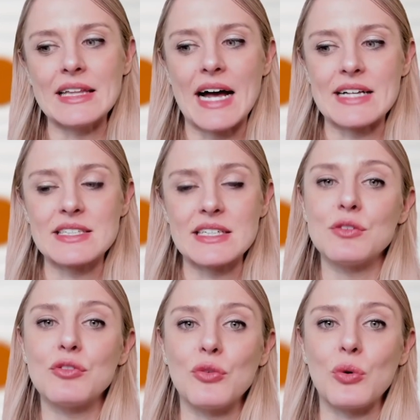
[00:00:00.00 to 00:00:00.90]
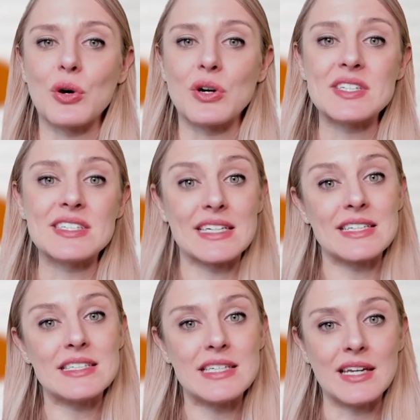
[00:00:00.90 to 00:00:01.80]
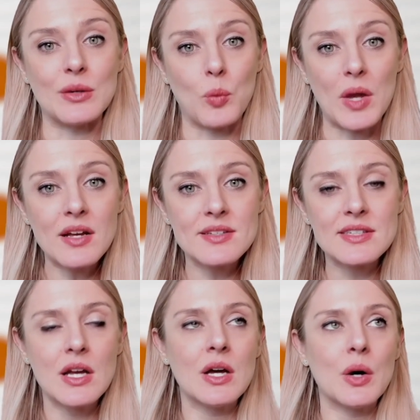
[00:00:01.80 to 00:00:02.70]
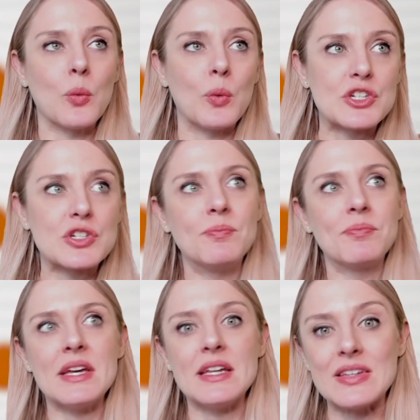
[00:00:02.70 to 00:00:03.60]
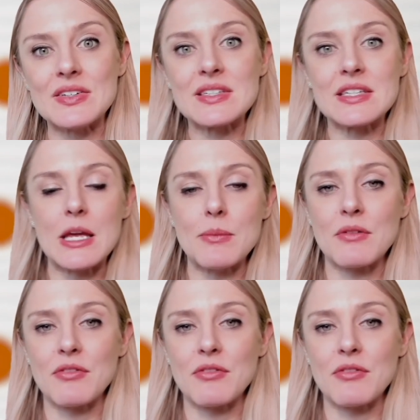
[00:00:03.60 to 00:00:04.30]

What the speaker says: lasted for 16 weeks, which in the scheme